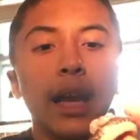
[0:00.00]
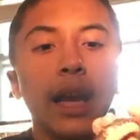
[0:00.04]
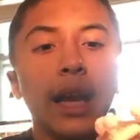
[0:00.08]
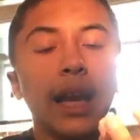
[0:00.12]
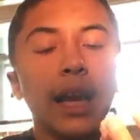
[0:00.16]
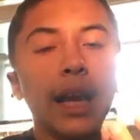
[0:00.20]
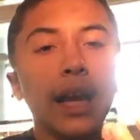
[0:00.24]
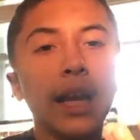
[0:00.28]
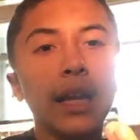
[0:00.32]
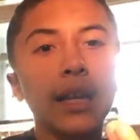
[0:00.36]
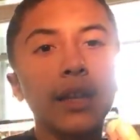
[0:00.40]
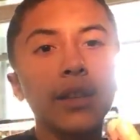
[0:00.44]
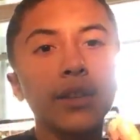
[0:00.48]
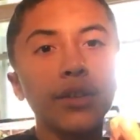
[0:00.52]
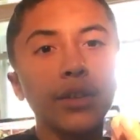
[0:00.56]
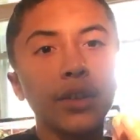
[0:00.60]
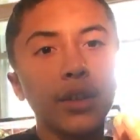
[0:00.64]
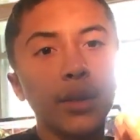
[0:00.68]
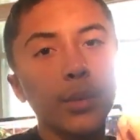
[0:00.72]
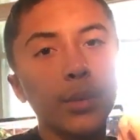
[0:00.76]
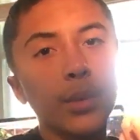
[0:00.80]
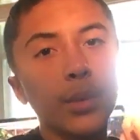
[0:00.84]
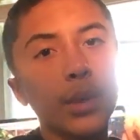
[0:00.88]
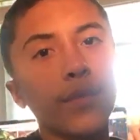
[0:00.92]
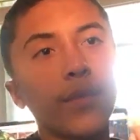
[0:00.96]
And,
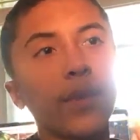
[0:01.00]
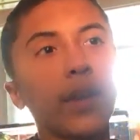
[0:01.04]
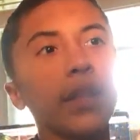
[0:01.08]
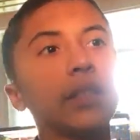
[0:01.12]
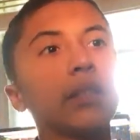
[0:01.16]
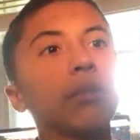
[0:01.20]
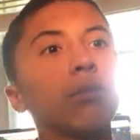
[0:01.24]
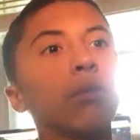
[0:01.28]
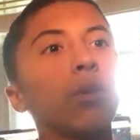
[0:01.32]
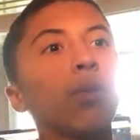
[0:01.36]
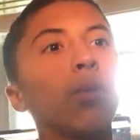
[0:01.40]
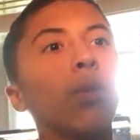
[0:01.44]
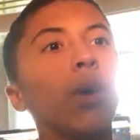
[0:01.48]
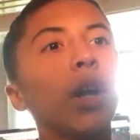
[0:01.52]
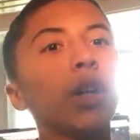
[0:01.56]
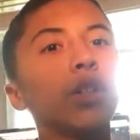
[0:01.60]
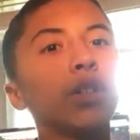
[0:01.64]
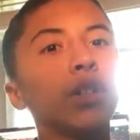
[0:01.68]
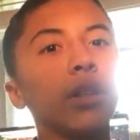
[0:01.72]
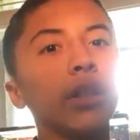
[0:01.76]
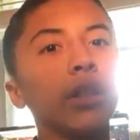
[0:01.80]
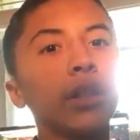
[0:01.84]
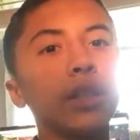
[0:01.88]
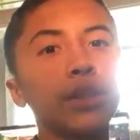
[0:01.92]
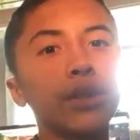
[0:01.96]
you know, got to find someone to
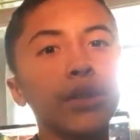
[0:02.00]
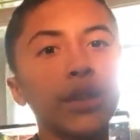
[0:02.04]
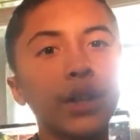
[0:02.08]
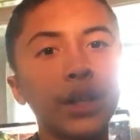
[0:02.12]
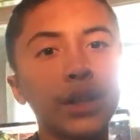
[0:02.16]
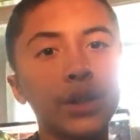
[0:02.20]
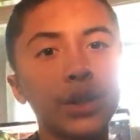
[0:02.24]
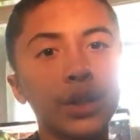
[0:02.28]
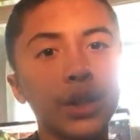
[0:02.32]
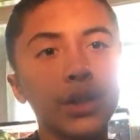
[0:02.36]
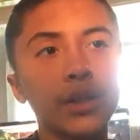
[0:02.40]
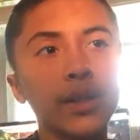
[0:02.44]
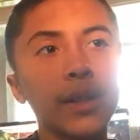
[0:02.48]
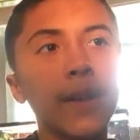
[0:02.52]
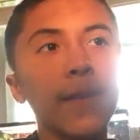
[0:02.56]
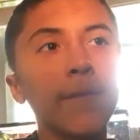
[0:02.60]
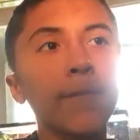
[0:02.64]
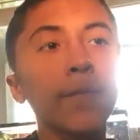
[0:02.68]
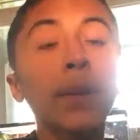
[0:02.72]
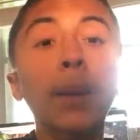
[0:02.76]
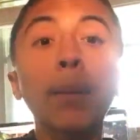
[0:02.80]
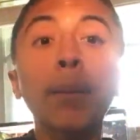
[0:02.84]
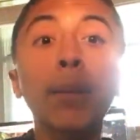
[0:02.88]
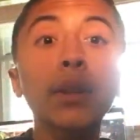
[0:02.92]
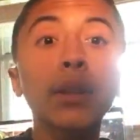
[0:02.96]
watch all these creatures.
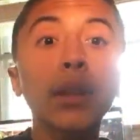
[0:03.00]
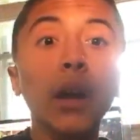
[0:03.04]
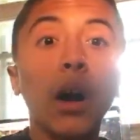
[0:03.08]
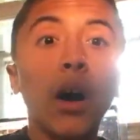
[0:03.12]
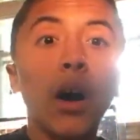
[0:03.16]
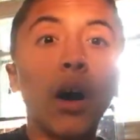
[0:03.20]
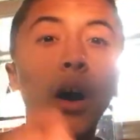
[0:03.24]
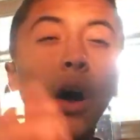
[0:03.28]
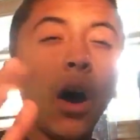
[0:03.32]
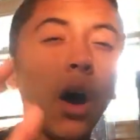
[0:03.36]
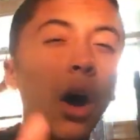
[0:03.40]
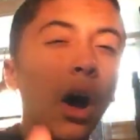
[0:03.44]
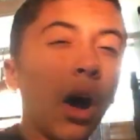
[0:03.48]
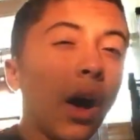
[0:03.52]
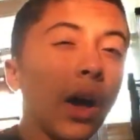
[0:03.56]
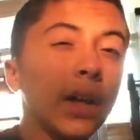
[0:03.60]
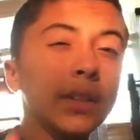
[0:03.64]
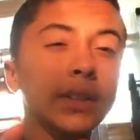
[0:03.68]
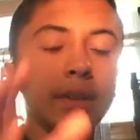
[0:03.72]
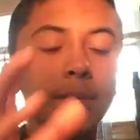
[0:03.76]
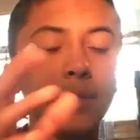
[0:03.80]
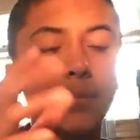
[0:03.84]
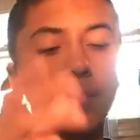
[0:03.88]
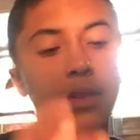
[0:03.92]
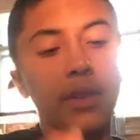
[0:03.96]
But the
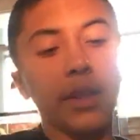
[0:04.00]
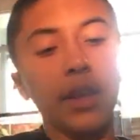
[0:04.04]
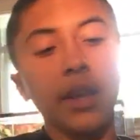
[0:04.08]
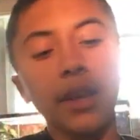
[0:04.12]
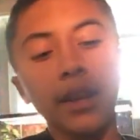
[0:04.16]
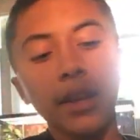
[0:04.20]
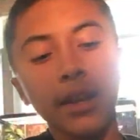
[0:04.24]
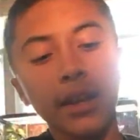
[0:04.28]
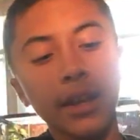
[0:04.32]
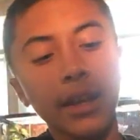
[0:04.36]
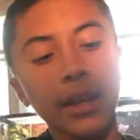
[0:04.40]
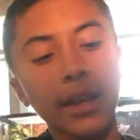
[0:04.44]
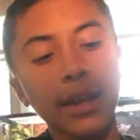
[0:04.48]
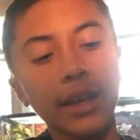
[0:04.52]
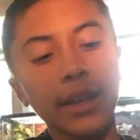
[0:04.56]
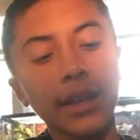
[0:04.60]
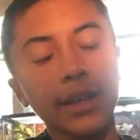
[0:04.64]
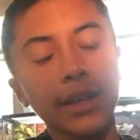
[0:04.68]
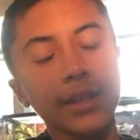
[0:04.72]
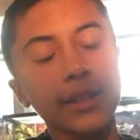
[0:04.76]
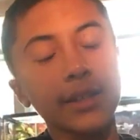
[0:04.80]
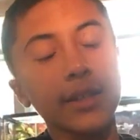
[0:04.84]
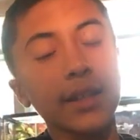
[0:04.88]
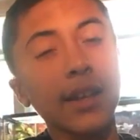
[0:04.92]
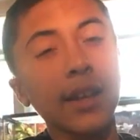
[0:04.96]
awesome thing
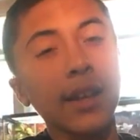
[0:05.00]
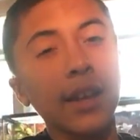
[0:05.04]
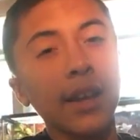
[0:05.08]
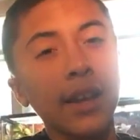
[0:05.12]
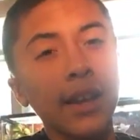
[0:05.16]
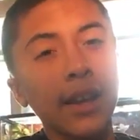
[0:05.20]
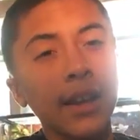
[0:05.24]
is